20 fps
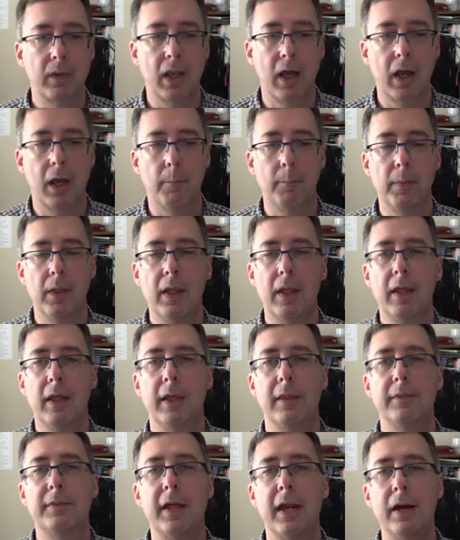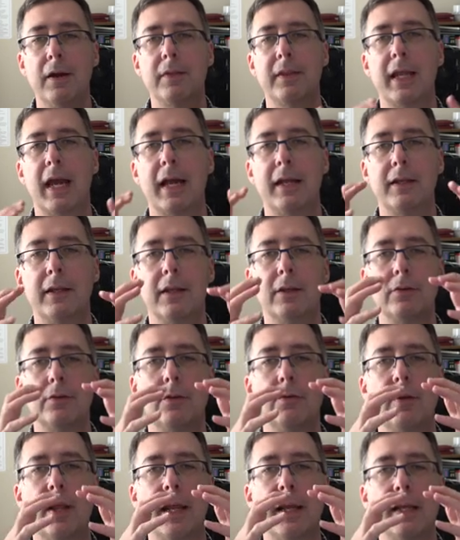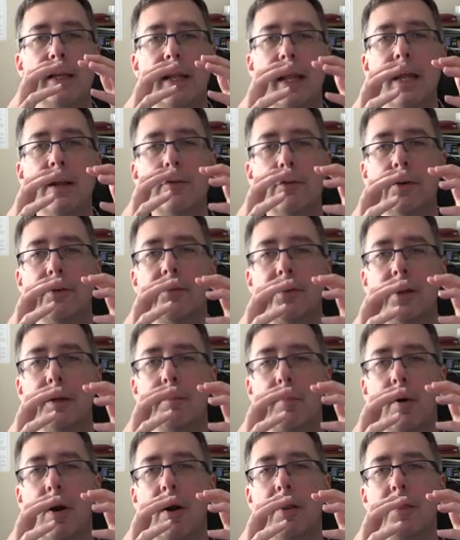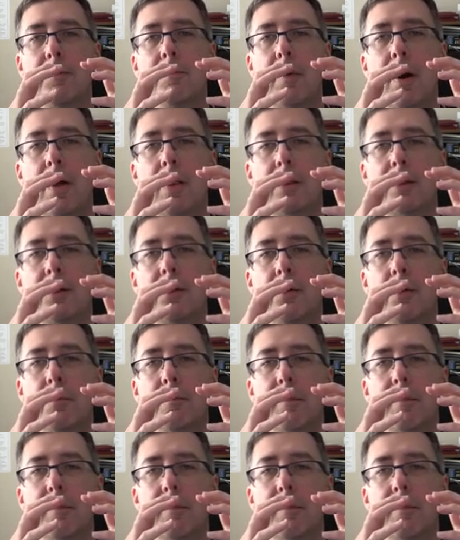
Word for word: Um, there, the idea is you take an interesting part of the molecule.